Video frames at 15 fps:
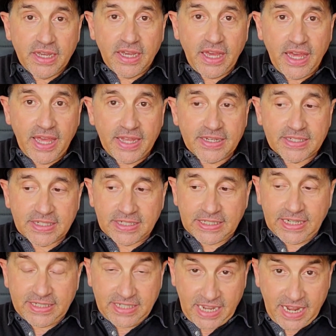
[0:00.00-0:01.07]
and
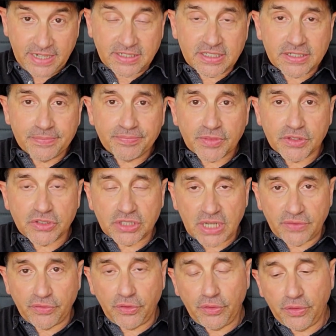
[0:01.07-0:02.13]
attacked
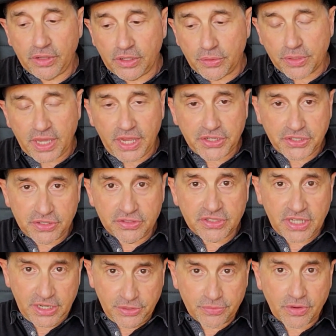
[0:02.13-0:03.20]
several locations
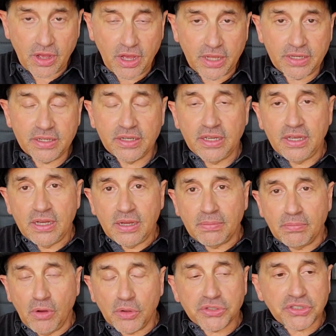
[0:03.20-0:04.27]
in Iran,
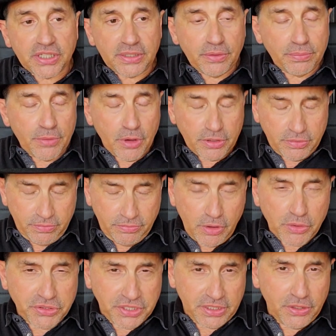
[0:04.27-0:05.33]
mostly
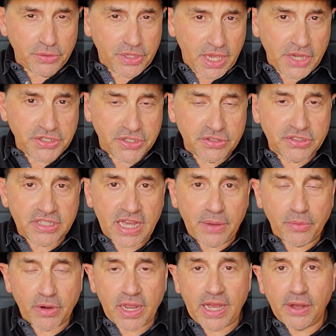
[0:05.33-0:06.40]
locations that
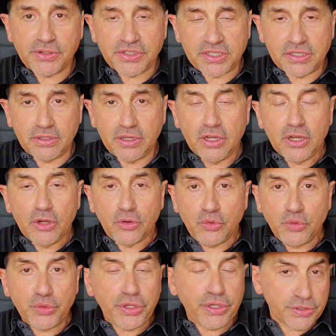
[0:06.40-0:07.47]
were housing
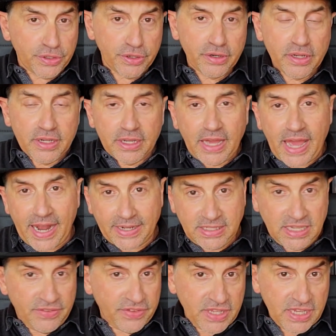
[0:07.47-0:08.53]
nuclear
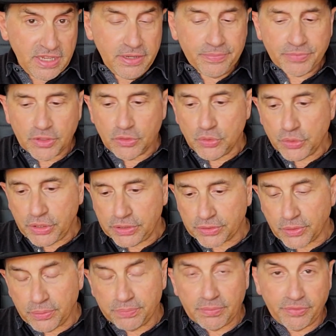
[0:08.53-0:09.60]
activity,
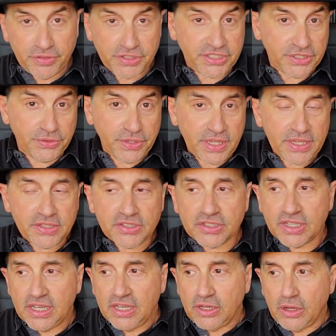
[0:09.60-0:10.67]
nuclear facilities,
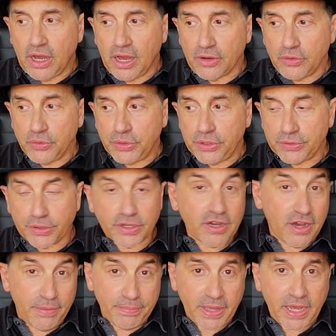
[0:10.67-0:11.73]
nuclear
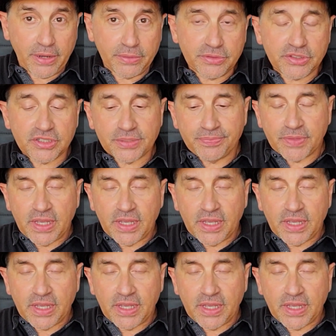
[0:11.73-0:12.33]
compounds,